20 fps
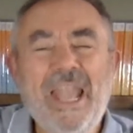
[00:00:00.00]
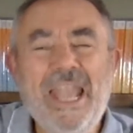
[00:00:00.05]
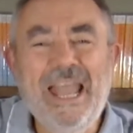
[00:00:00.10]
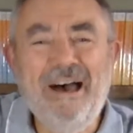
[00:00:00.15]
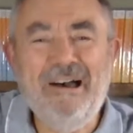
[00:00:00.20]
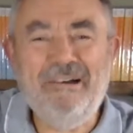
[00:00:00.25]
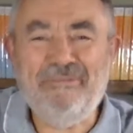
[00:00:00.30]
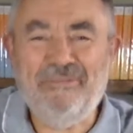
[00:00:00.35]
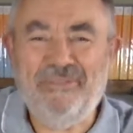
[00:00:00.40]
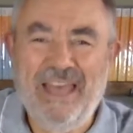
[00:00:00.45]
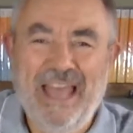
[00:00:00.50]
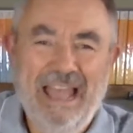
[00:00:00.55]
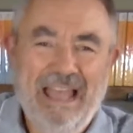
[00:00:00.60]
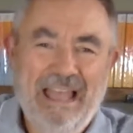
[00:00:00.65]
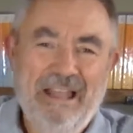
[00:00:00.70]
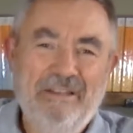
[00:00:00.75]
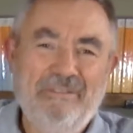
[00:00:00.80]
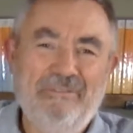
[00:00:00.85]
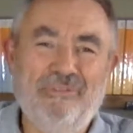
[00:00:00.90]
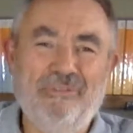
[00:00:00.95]
I love
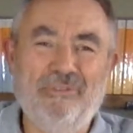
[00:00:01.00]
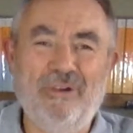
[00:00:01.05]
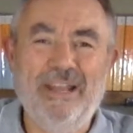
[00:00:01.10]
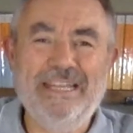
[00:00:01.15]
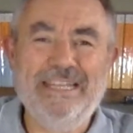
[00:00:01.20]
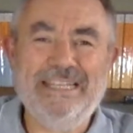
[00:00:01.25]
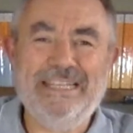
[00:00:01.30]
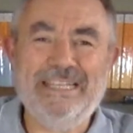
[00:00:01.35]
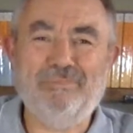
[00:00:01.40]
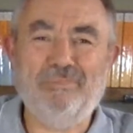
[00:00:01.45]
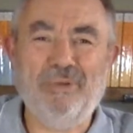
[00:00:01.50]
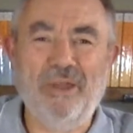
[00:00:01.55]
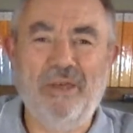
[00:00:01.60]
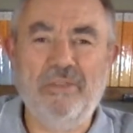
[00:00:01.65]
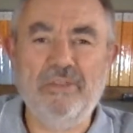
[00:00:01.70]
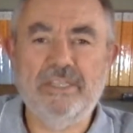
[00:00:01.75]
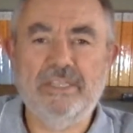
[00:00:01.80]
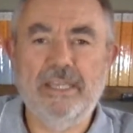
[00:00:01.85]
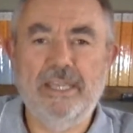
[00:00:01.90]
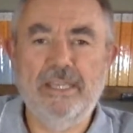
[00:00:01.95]
that phrase his
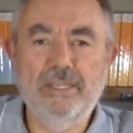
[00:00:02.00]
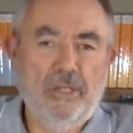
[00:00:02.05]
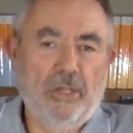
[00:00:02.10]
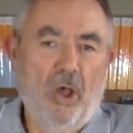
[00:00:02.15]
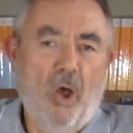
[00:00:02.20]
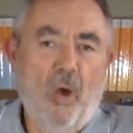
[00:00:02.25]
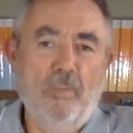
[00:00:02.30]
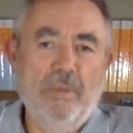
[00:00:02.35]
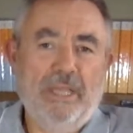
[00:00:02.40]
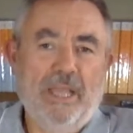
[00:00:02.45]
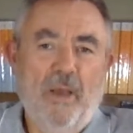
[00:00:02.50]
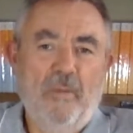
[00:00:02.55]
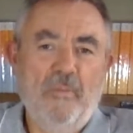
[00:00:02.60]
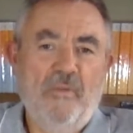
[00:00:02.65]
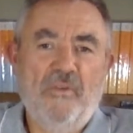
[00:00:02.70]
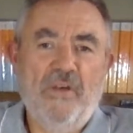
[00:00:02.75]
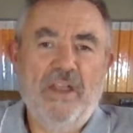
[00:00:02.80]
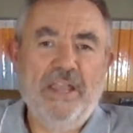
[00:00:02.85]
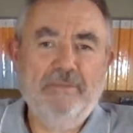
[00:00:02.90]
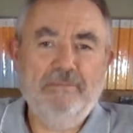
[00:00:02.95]
brothers say. You can't
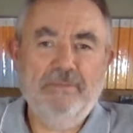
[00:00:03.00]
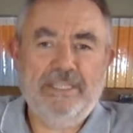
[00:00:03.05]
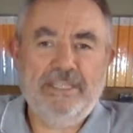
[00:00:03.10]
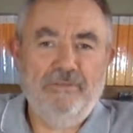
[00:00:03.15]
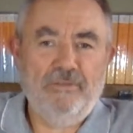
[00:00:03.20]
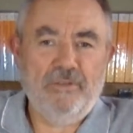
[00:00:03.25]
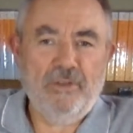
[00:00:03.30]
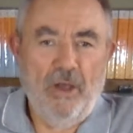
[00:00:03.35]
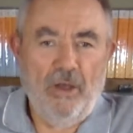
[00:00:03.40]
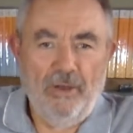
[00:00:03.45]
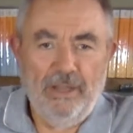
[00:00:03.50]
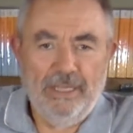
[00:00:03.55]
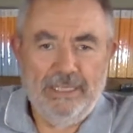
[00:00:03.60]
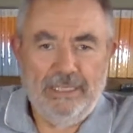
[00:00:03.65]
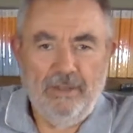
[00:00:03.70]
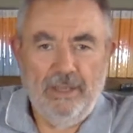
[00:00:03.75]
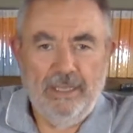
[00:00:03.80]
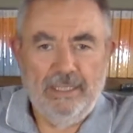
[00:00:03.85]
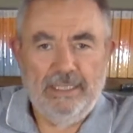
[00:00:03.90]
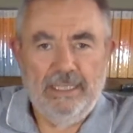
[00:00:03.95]
become famous if you
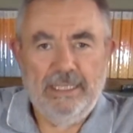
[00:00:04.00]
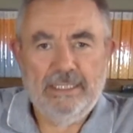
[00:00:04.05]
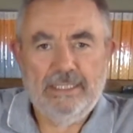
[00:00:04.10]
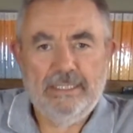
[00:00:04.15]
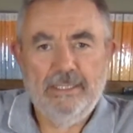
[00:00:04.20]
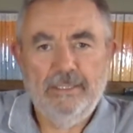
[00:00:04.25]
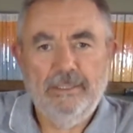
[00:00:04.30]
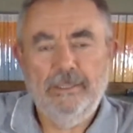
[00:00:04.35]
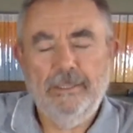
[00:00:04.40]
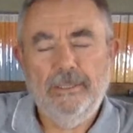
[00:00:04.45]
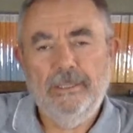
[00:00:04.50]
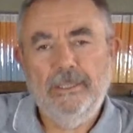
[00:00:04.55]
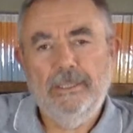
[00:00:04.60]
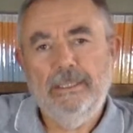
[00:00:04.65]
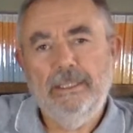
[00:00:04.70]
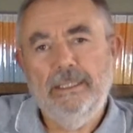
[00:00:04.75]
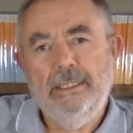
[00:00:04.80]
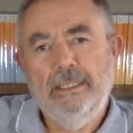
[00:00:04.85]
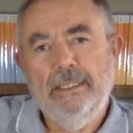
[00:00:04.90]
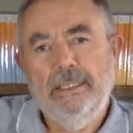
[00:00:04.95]
hide like this.
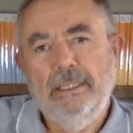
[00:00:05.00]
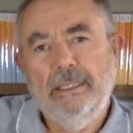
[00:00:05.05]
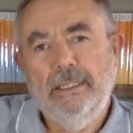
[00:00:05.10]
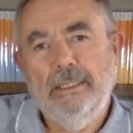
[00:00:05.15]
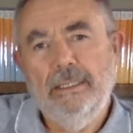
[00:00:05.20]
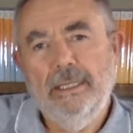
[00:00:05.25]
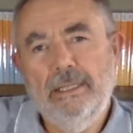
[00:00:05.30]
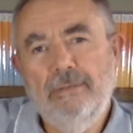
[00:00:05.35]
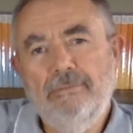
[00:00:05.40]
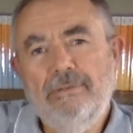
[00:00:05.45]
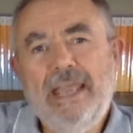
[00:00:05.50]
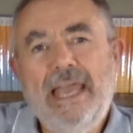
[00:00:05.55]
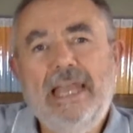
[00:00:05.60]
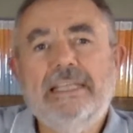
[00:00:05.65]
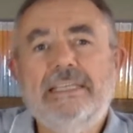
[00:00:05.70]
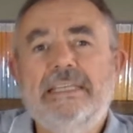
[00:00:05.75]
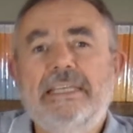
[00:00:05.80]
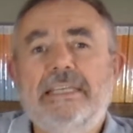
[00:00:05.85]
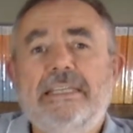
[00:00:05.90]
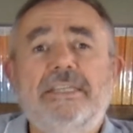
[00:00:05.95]
And the
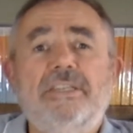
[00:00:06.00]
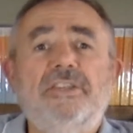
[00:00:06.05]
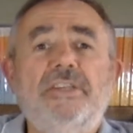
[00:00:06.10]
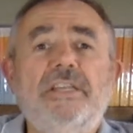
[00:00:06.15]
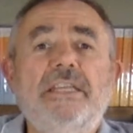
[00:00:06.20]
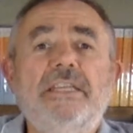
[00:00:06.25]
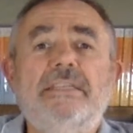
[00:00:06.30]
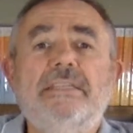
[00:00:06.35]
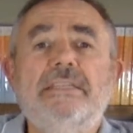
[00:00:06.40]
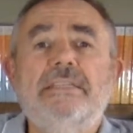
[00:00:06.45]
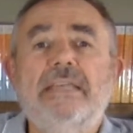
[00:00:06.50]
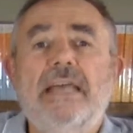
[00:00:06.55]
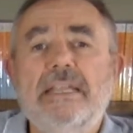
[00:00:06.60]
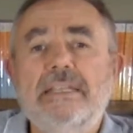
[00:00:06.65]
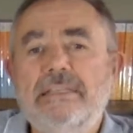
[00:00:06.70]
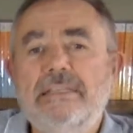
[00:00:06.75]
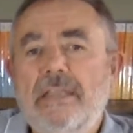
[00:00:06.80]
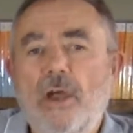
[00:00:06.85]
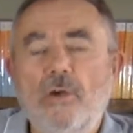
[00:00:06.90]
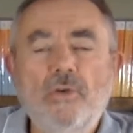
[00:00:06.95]
reality is, that Jesus
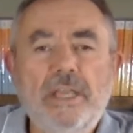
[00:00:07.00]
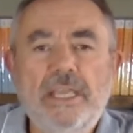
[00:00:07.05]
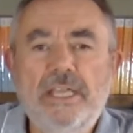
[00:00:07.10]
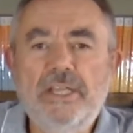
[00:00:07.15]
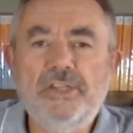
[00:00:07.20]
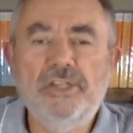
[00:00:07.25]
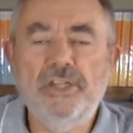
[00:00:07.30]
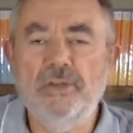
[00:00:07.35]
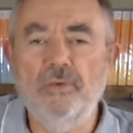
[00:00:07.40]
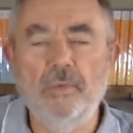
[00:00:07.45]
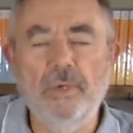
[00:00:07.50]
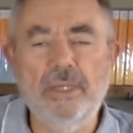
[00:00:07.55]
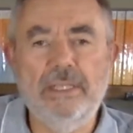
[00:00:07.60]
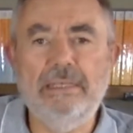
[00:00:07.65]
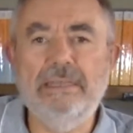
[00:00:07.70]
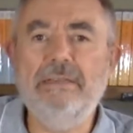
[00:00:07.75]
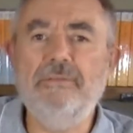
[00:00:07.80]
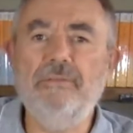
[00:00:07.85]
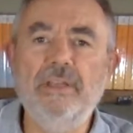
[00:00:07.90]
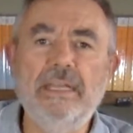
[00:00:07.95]
had no issue
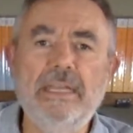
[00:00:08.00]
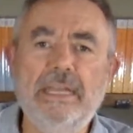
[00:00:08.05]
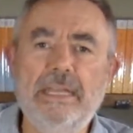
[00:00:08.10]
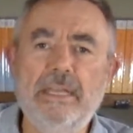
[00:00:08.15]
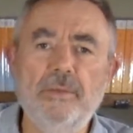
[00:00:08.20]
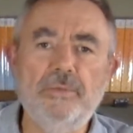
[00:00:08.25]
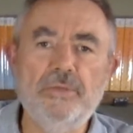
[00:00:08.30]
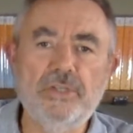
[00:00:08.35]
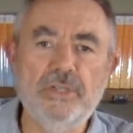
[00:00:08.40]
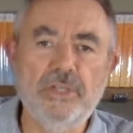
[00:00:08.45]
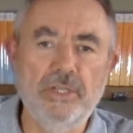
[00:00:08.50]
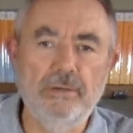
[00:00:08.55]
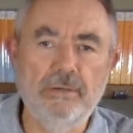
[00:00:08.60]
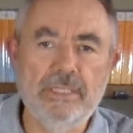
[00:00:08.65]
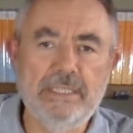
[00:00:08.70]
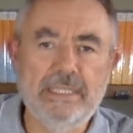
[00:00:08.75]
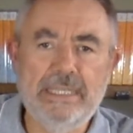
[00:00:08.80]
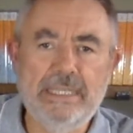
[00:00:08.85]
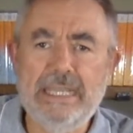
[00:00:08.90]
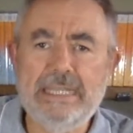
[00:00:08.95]
with living in
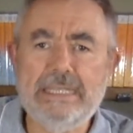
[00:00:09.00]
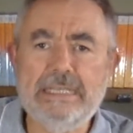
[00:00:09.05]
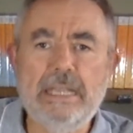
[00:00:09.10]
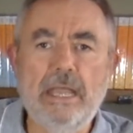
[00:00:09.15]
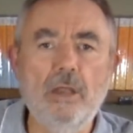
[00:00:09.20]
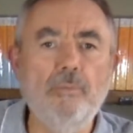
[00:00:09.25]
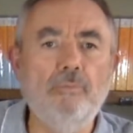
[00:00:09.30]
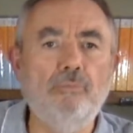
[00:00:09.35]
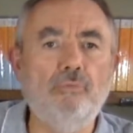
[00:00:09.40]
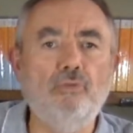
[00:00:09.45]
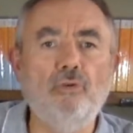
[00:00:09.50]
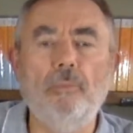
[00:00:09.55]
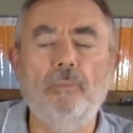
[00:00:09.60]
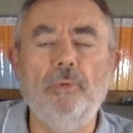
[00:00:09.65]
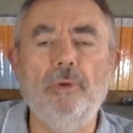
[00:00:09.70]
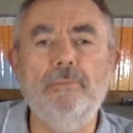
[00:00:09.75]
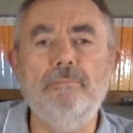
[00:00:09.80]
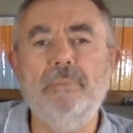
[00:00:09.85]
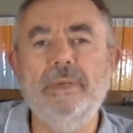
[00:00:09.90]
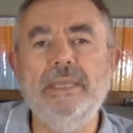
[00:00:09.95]
obscurity. He had no
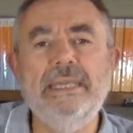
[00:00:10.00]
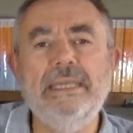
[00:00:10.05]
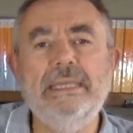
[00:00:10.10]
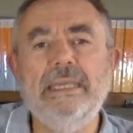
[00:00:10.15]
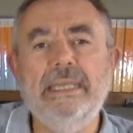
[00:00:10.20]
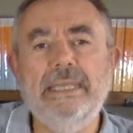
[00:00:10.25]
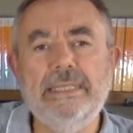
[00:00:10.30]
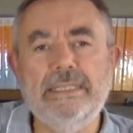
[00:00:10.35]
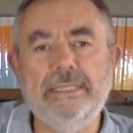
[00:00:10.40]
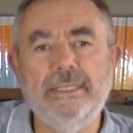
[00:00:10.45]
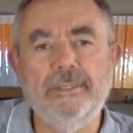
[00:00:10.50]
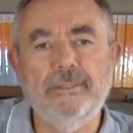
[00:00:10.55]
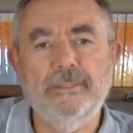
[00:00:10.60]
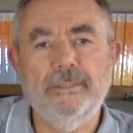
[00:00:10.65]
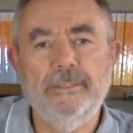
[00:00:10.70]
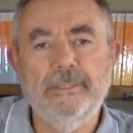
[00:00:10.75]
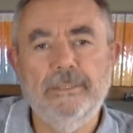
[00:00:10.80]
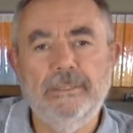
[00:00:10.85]
problem being hidden.